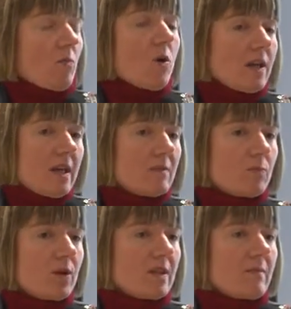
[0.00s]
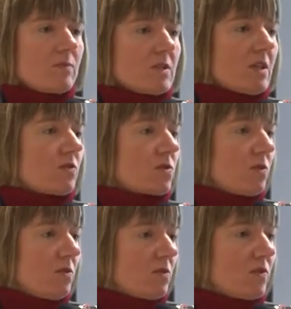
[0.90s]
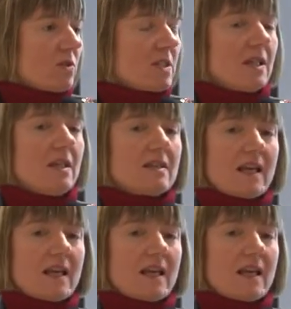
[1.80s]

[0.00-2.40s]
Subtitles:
working, putting themselves through university.